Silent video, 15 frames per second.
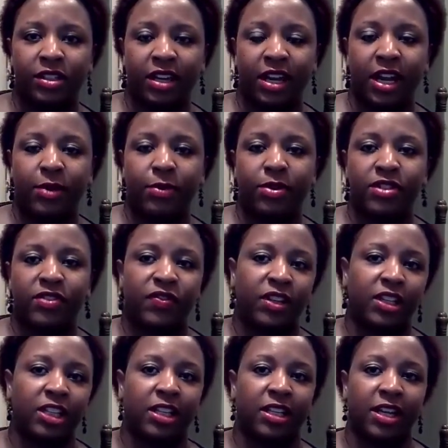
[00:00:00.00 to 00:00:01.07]
I was
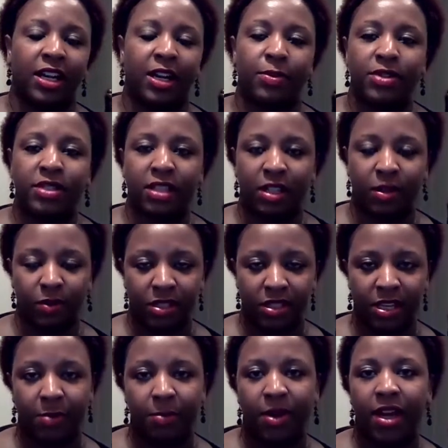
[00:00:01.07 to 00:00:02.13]
feeling like I was dealing with
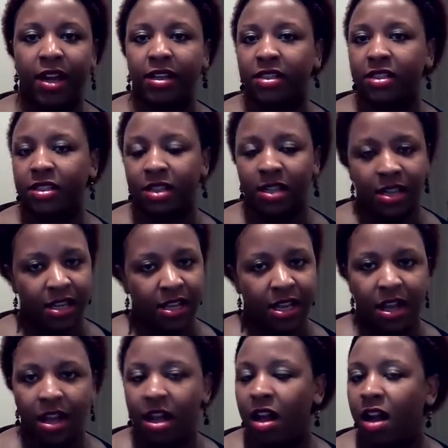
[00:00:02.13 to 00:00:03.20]
setbacks
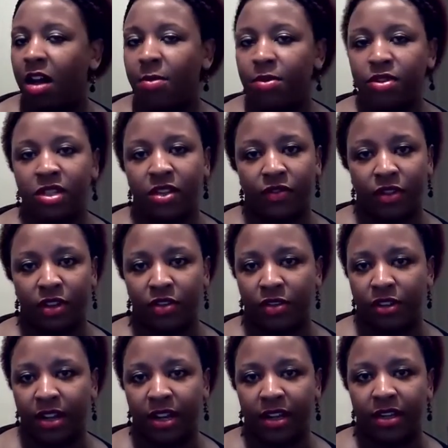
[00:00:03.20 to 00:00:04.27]
almost every other
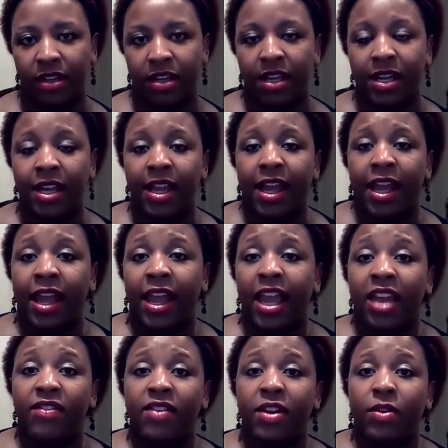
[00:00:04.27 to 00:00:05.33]
day,
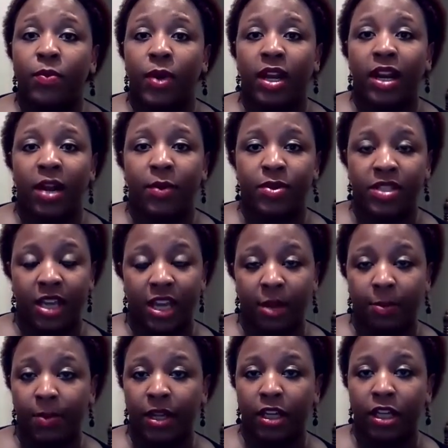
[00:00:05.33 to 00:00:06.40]
even when I was
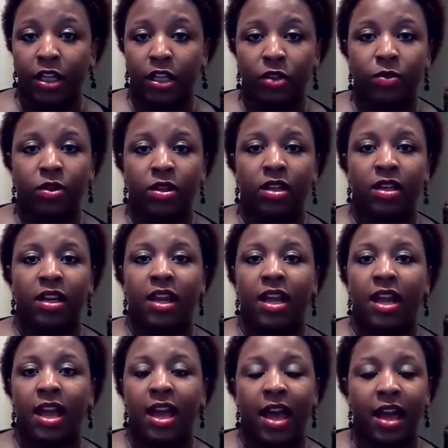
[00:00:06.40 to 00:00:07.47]
keeping gluten
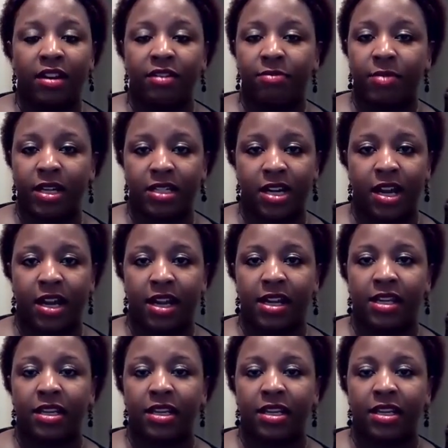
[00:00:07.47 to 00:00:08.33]
out of my diet.